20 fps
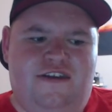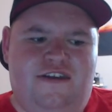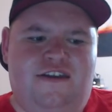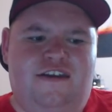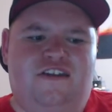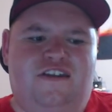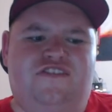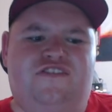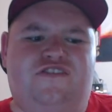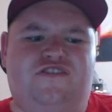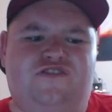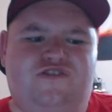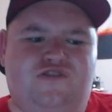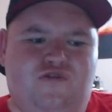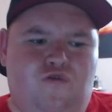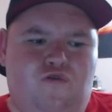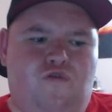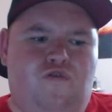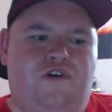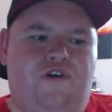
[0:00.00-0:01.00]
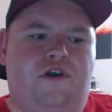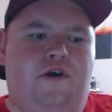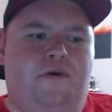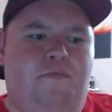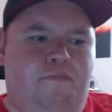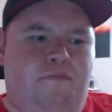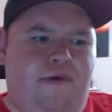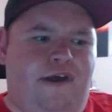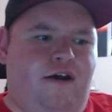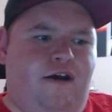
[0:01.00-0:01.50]
To talk
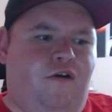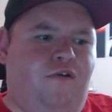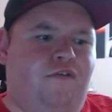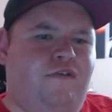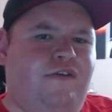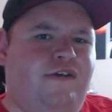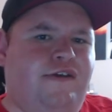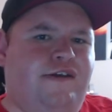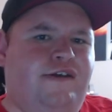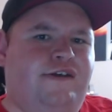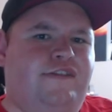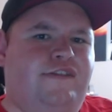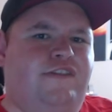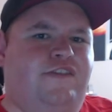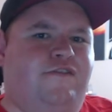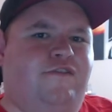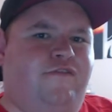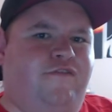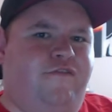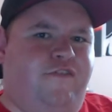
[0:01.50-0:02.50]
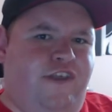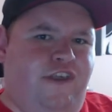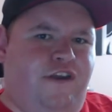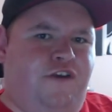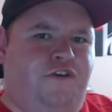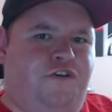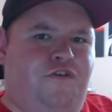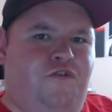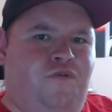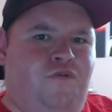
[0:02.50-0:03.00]
about the
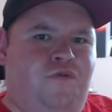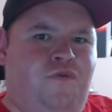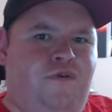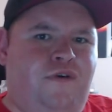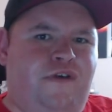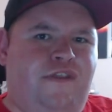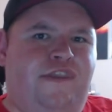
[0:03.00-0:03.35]
vehicle